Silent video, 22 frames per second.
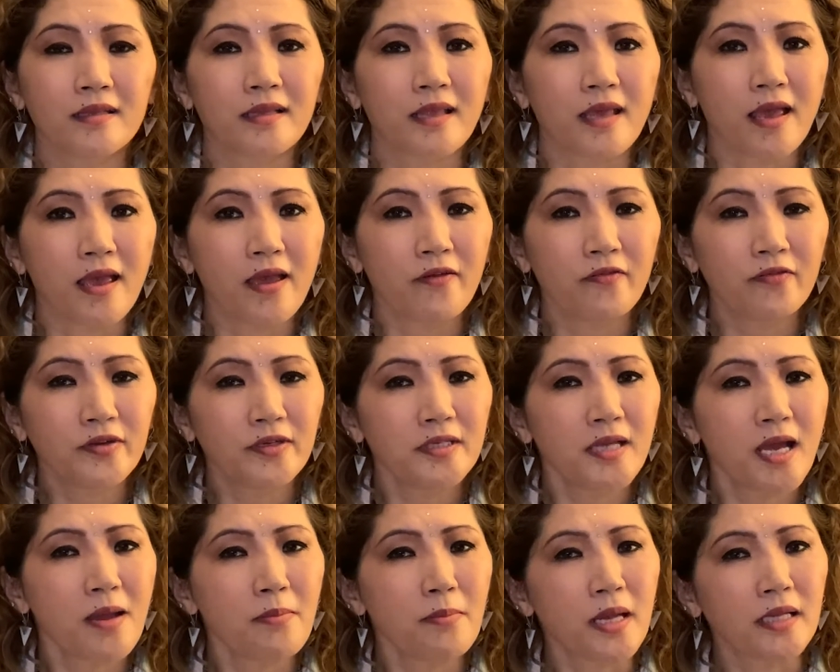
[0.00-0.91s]
every
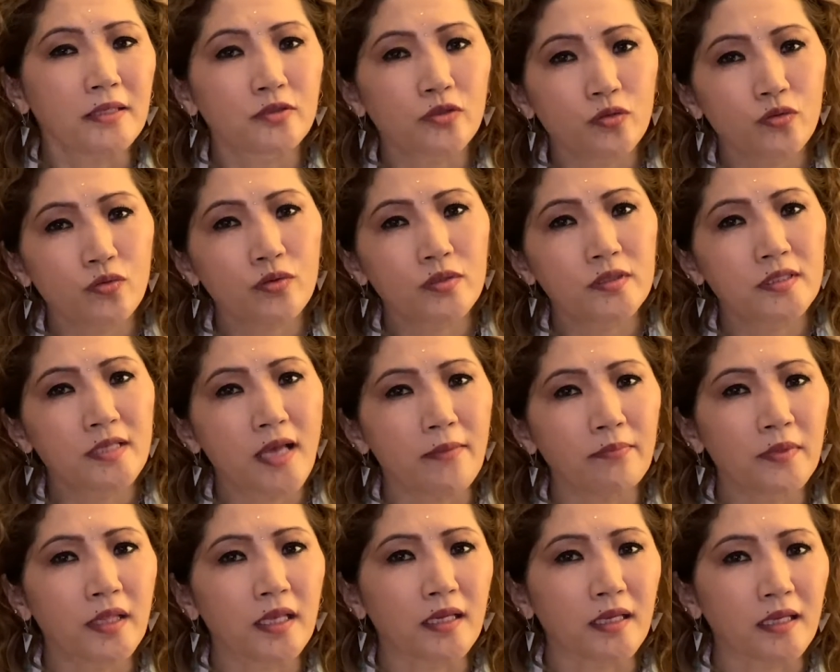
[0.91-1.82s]
time I took
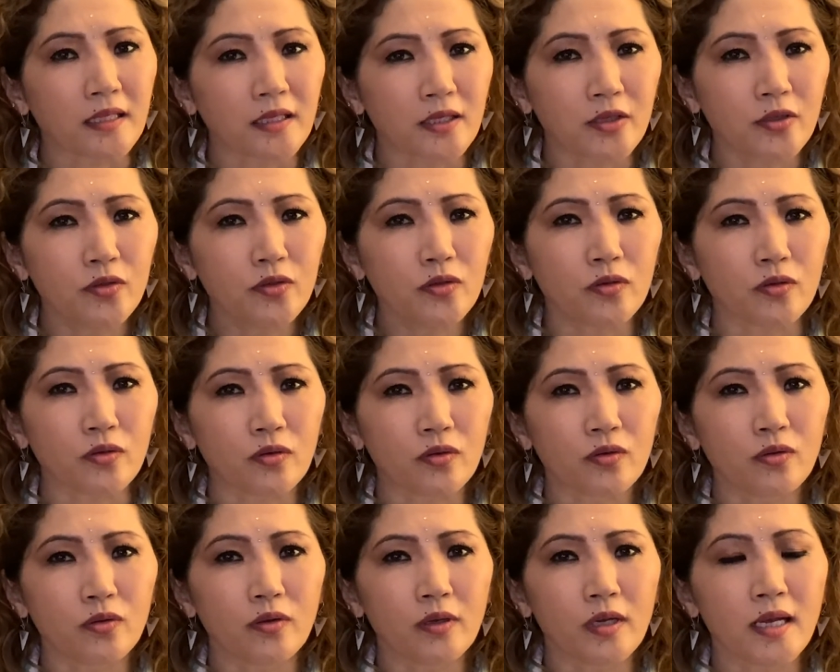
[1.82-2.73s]
something
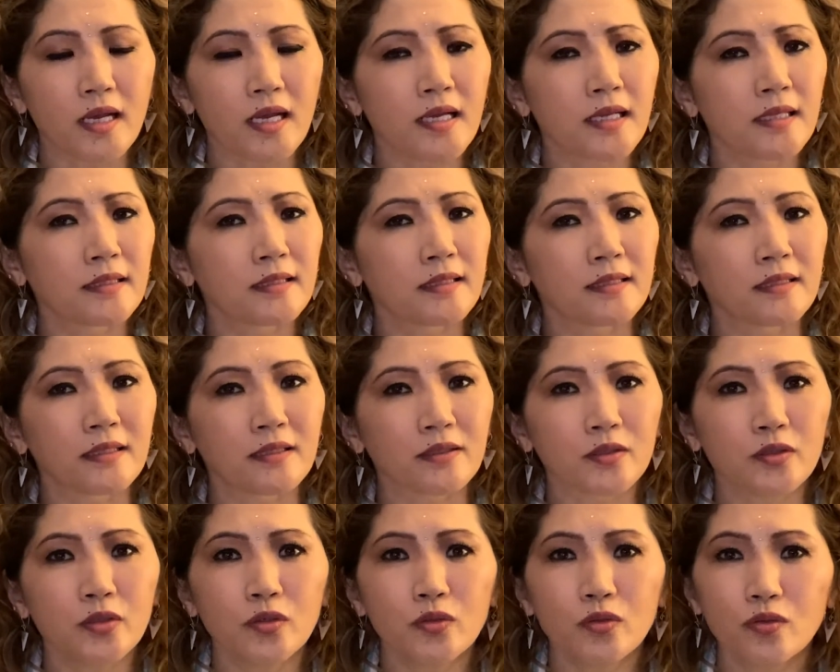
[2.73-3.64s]
new, and
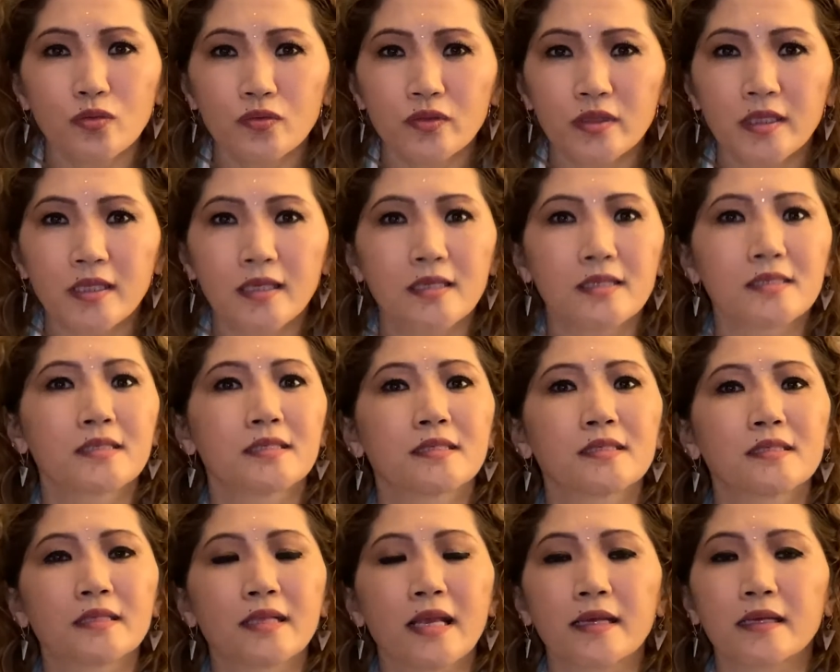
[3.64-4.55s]
new things
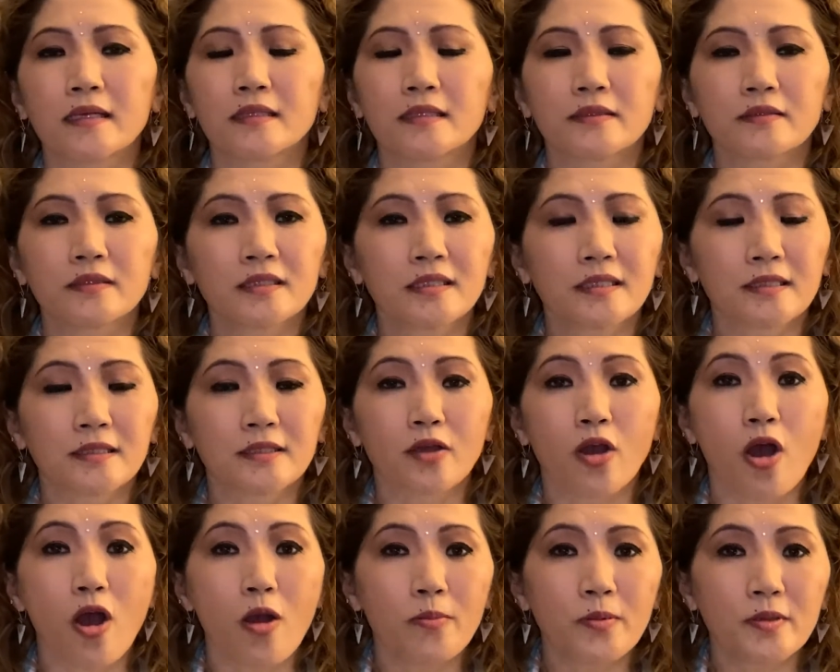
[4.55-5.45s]
is like literally
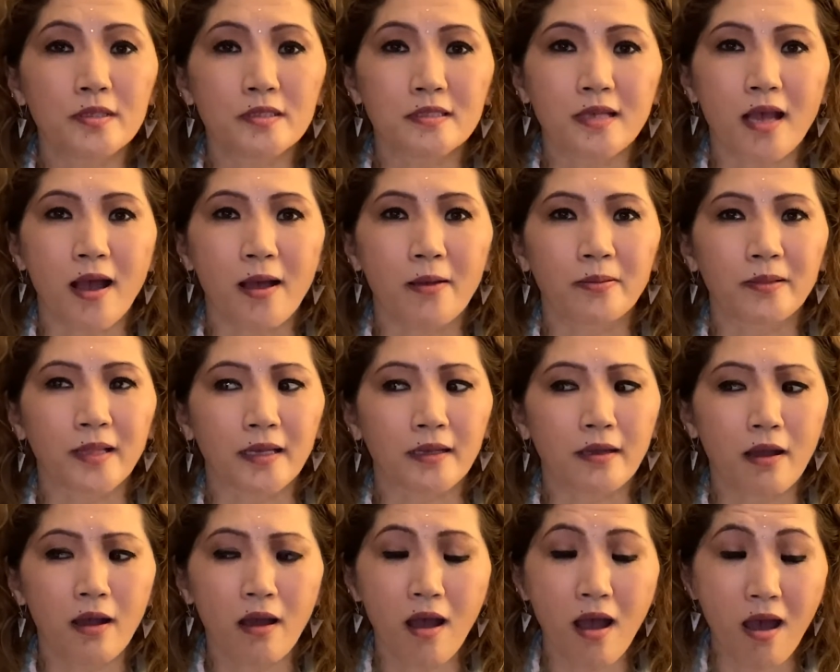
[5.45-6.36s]
opens up, like,
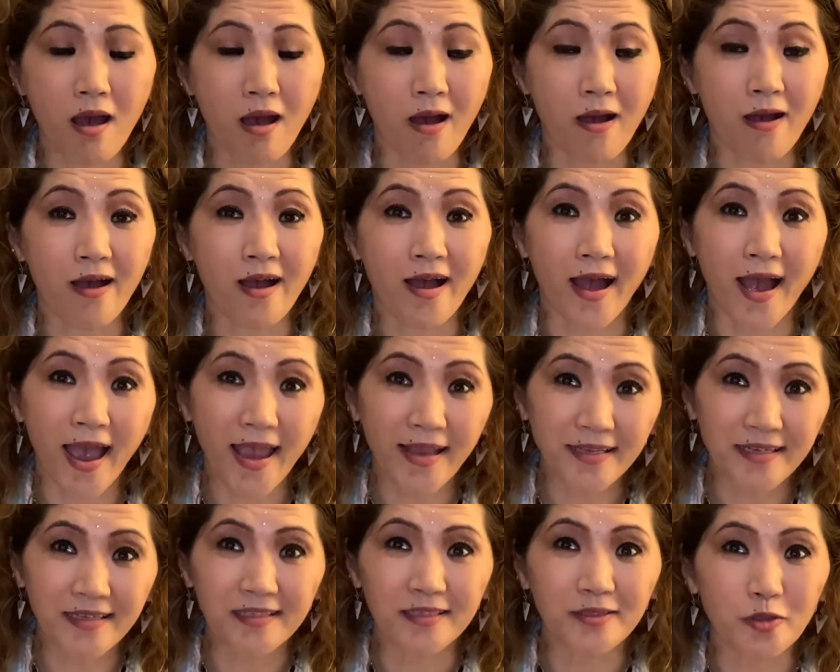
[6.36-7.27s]
oh, I
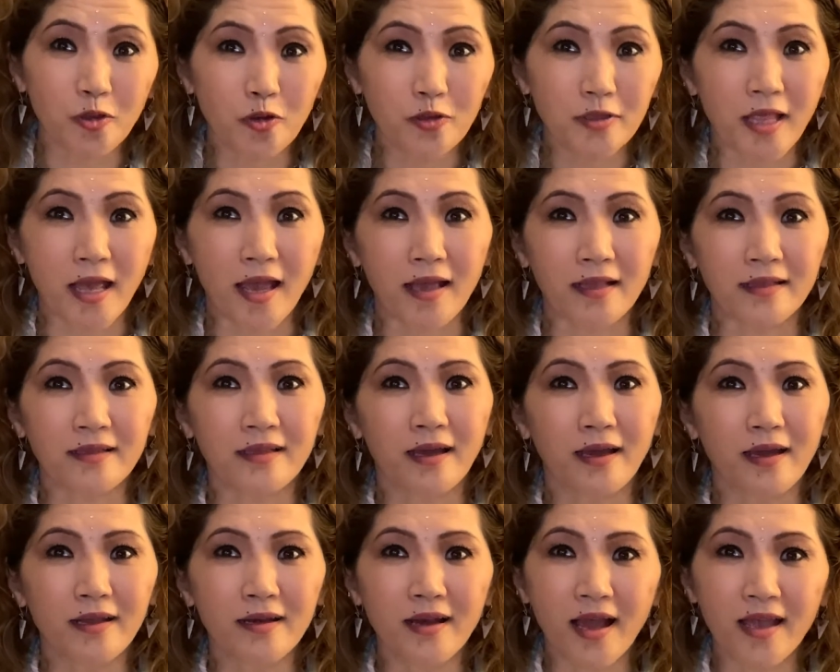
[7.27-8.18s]
didn't know that,
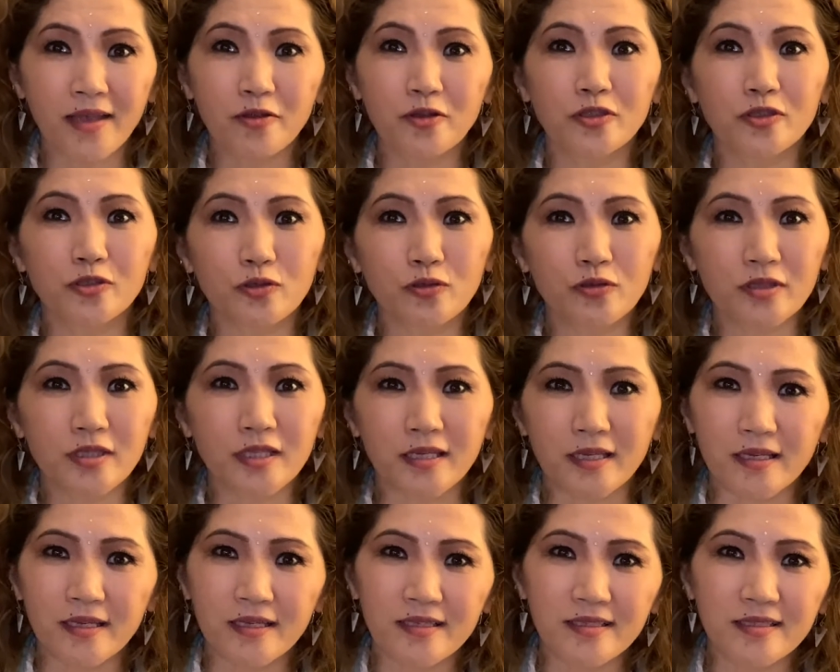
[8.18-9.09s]
and I could do
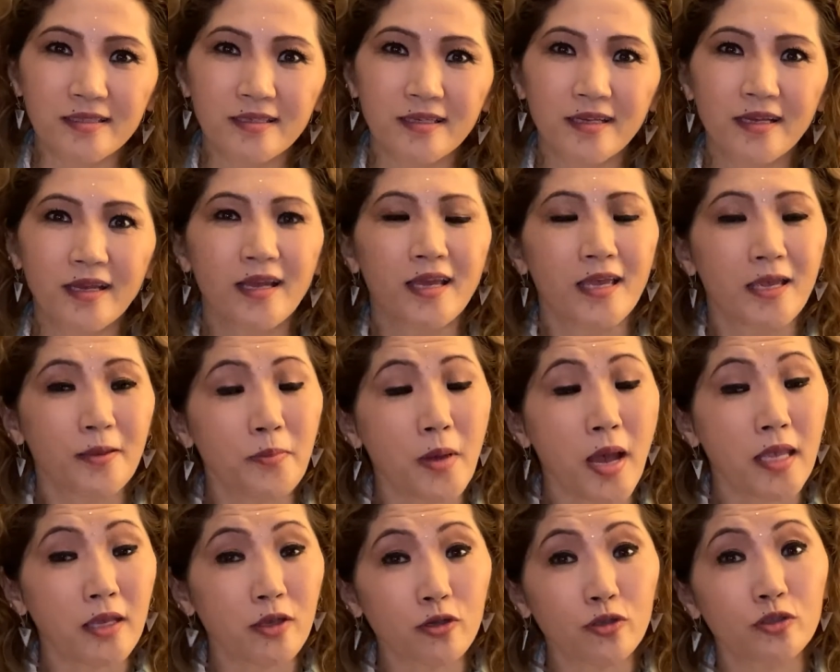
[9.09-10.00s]
this. If
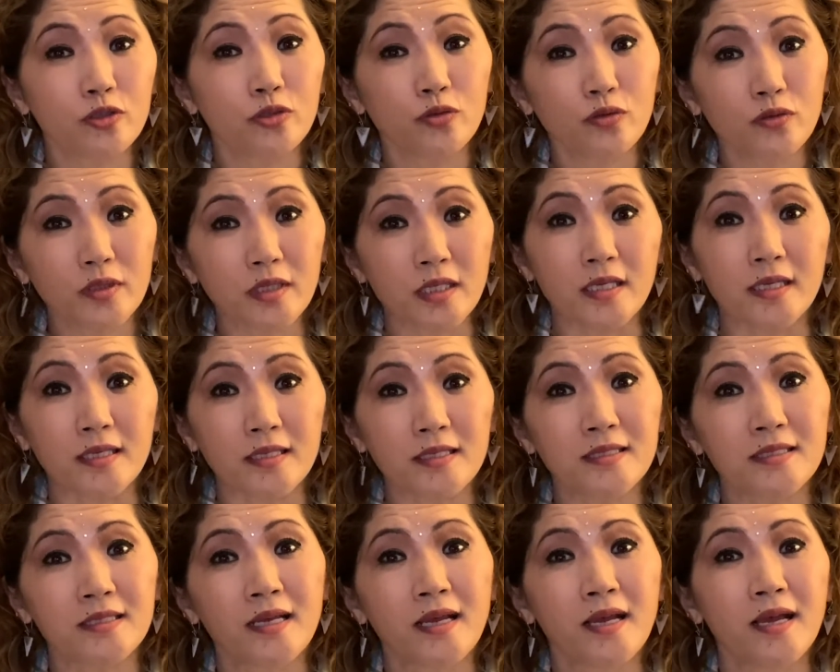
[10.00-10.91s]
I could do this